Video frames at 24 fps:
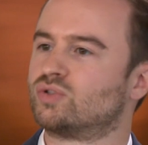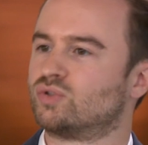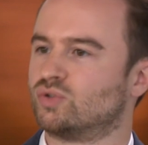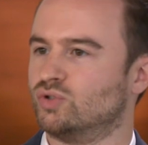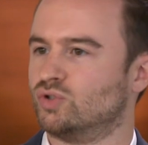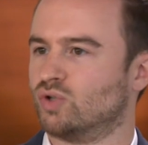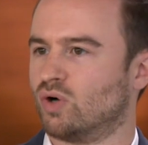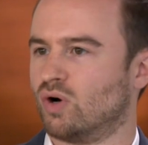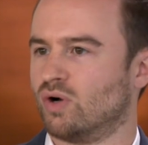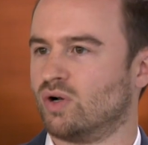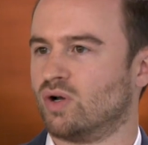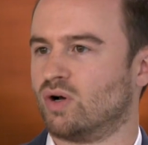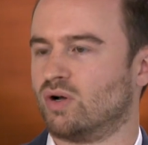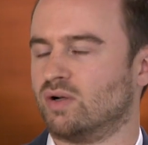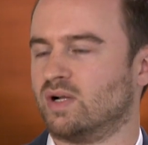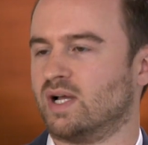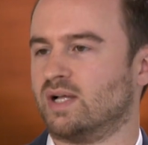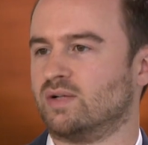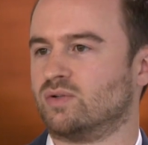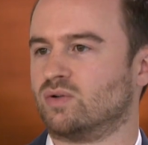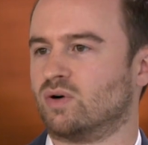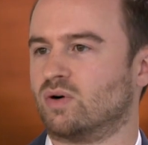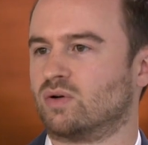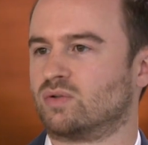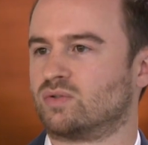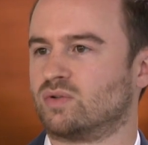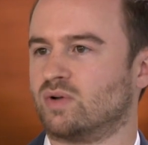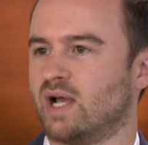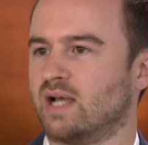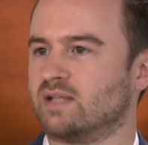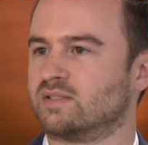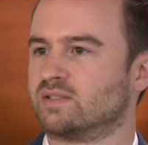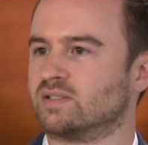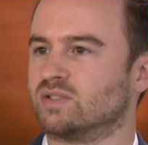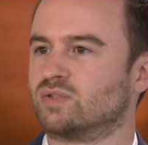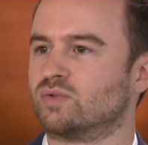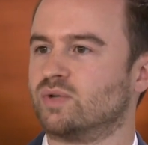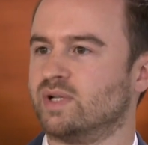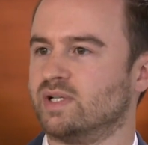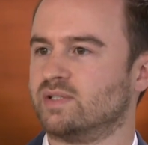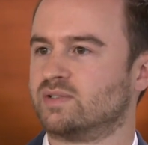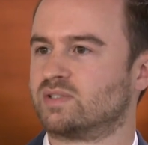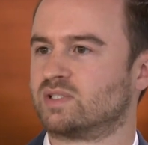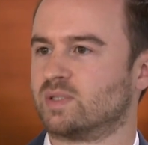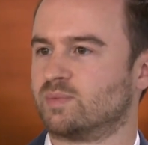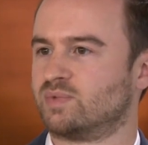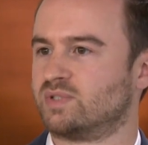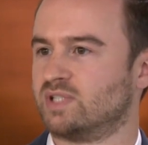to join OnlineDoctor has
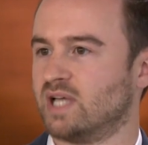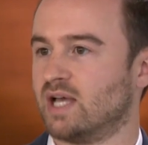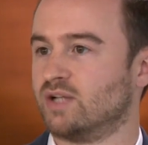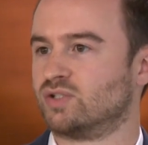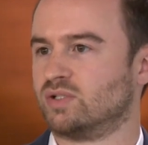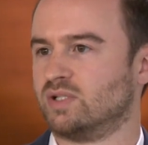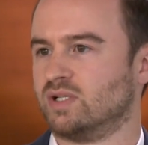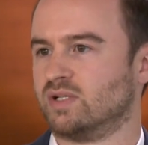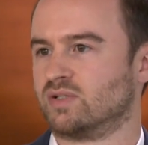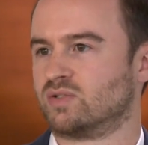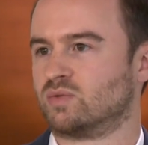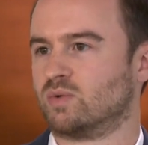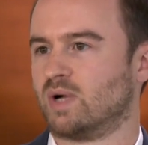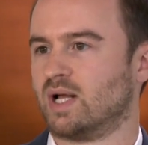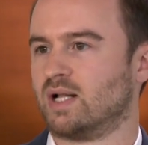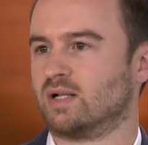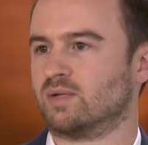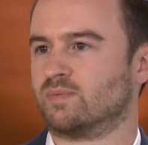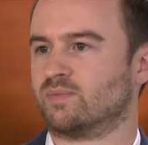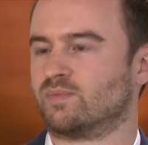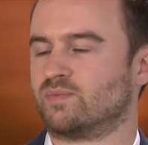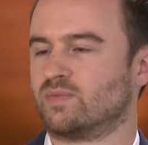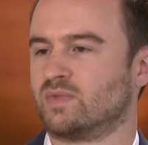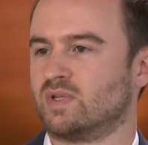increased substantially as well.